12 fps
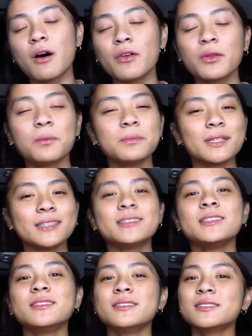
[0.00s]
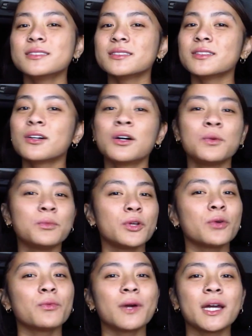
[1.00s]
All the blessings come
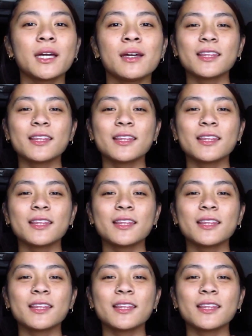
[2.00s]
your way.